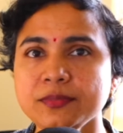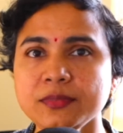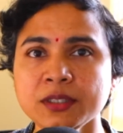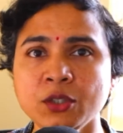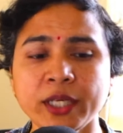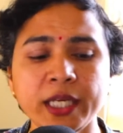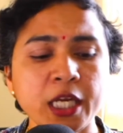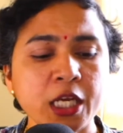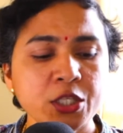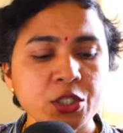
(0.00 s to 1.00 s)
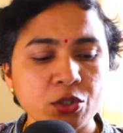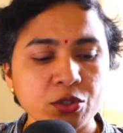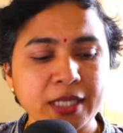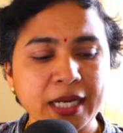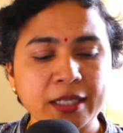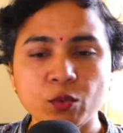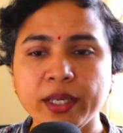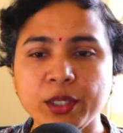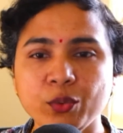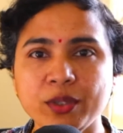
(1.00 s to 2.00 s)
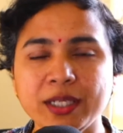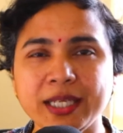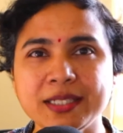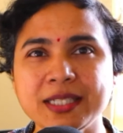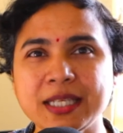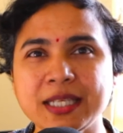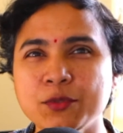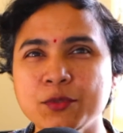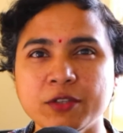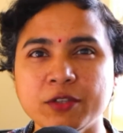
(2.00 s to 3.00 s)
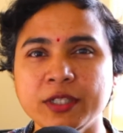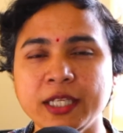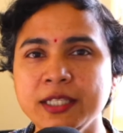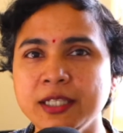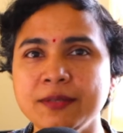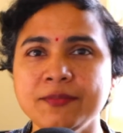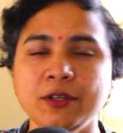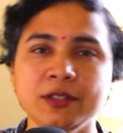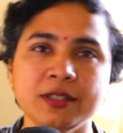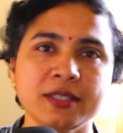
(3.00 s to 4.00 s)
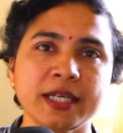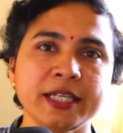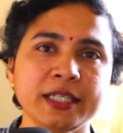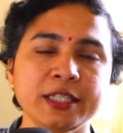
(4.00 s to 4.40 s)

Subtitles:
Okay, so that way you will get some sort of an income on the site.